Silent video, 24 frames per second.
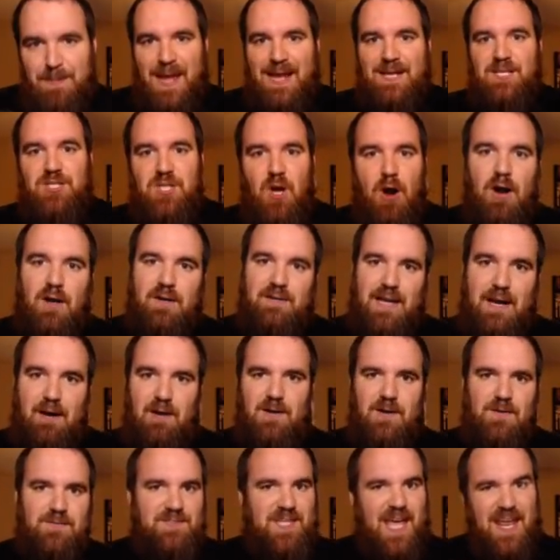and dark
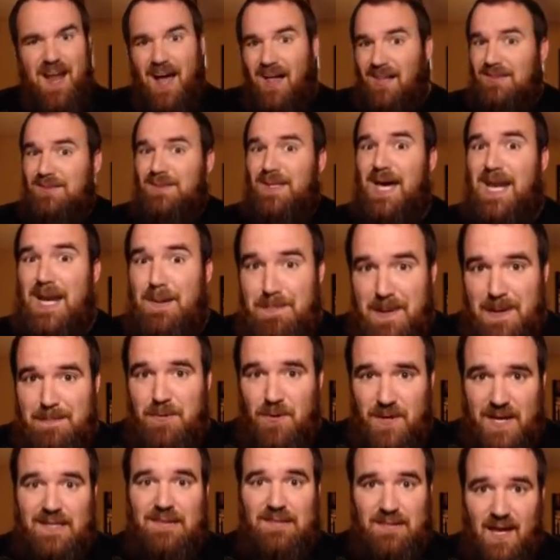narratives that a lot of people
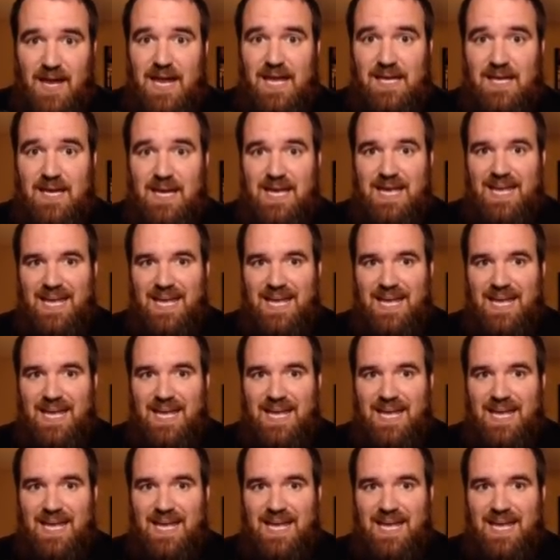can like.